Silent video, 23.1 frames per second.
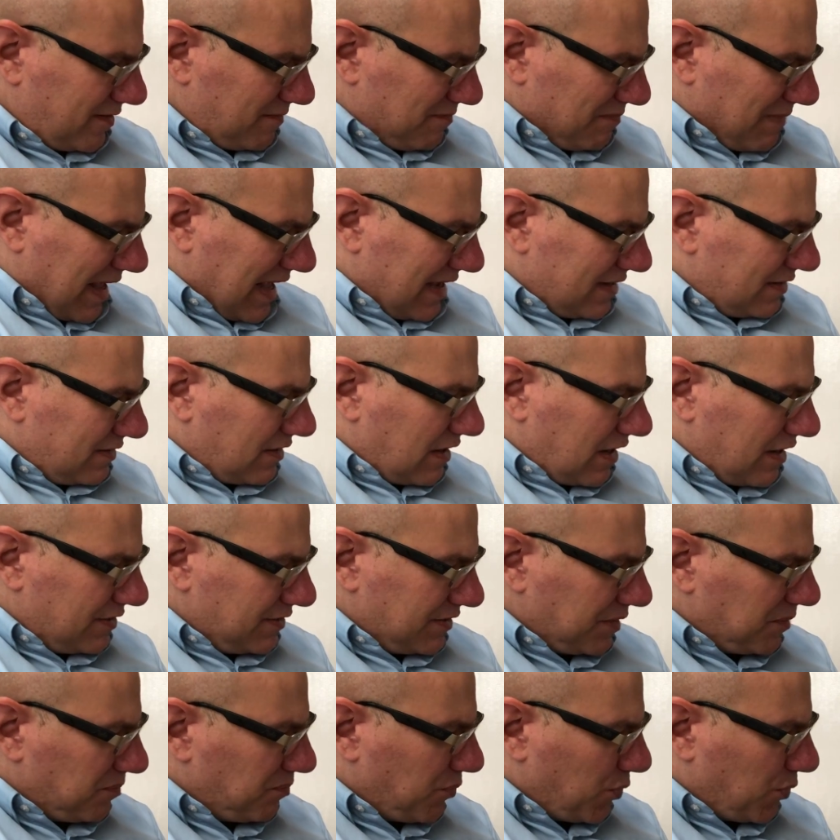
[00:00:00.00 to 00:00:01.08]
man
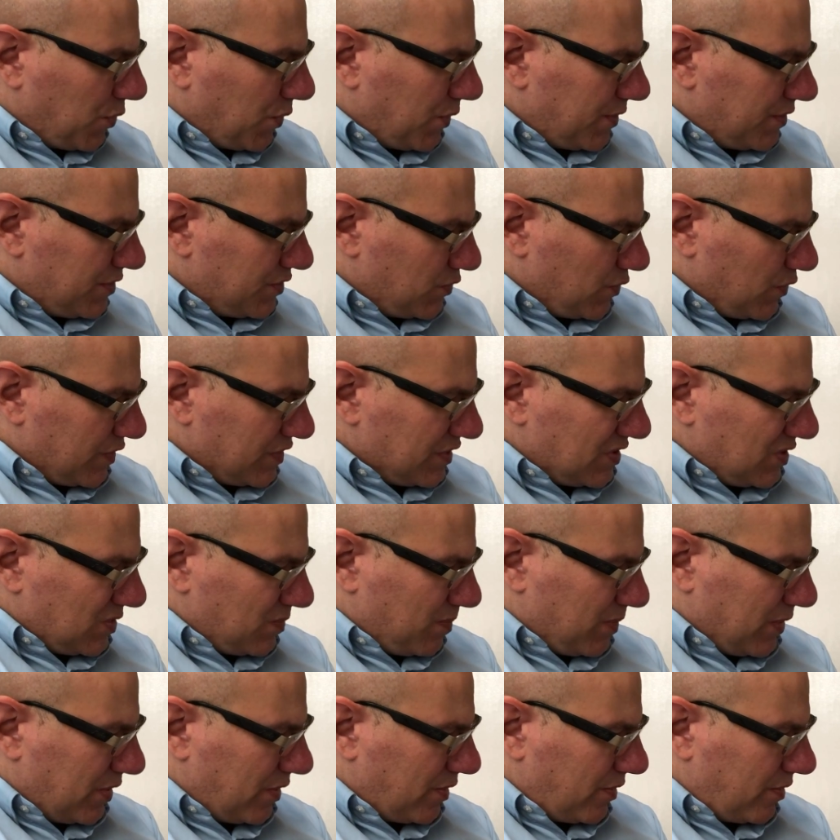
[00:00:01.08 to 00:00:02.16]
hunting boars with a
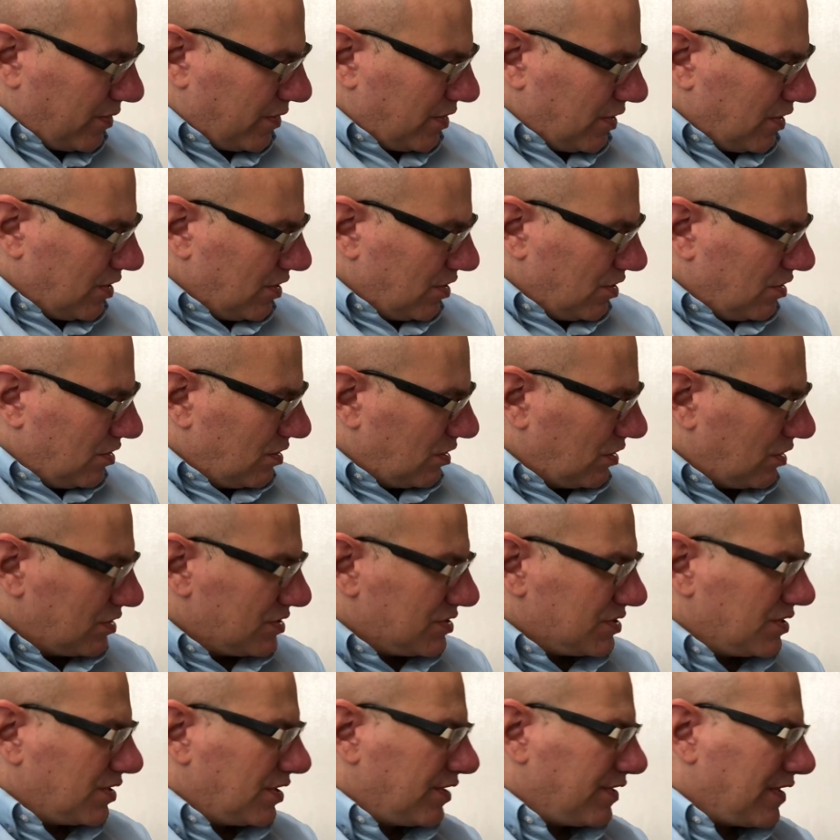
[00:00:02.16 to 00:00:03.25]
spear. Looks
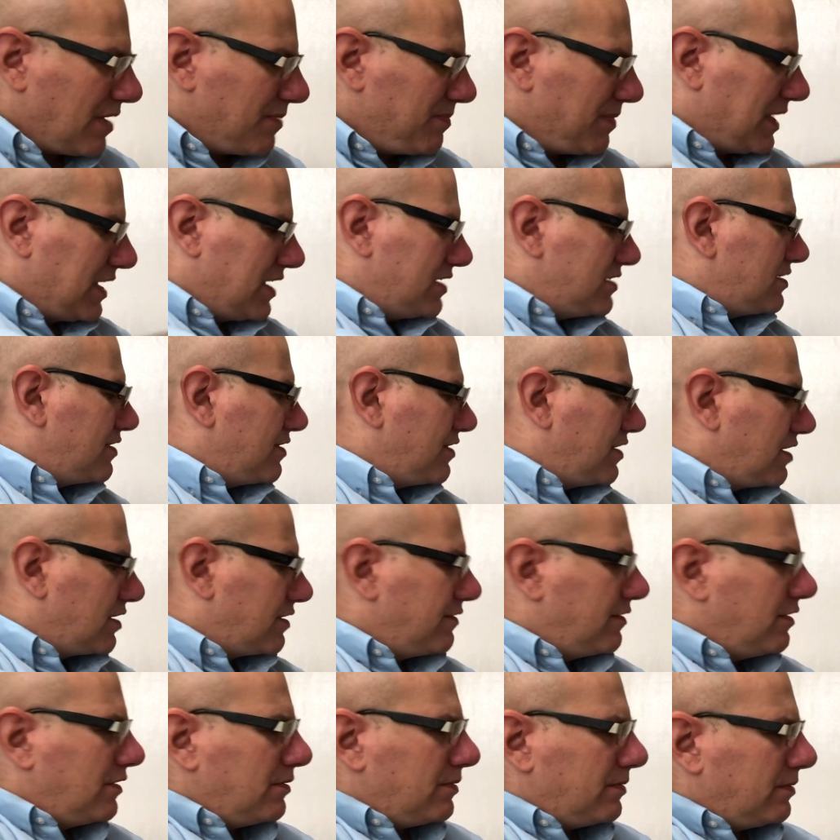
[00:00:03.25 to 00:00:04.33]
good on that page, I think,
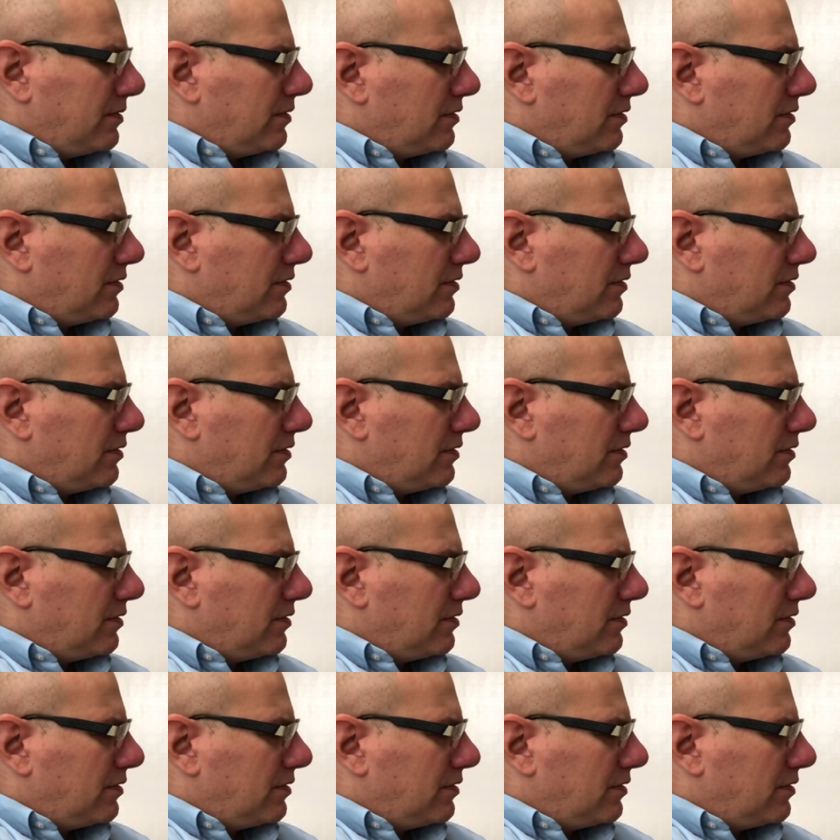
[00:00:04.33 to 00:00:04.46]
though.